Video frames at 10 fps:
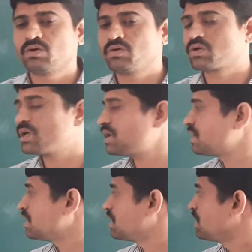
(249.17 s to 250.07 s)

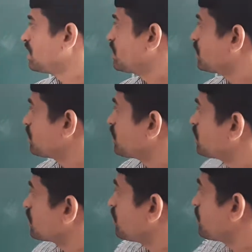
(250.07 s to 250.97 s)
Okay, you know
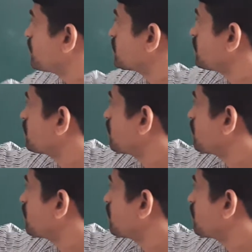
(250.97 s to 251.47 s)
the coefficient